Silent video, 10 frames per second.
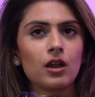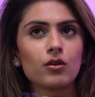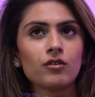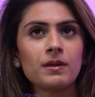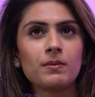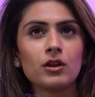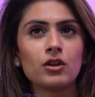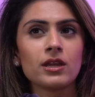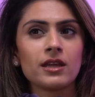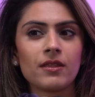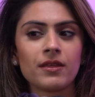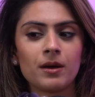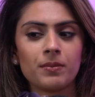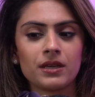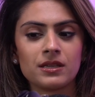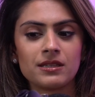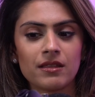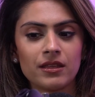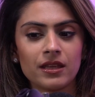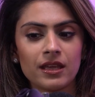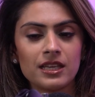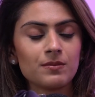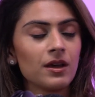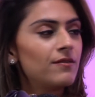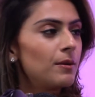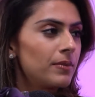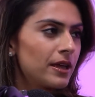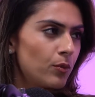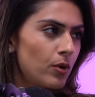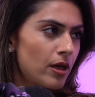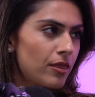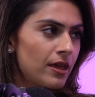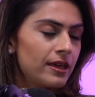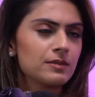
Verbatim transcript: A lot of people are looking at that because they're thinking, is my event planner worth it?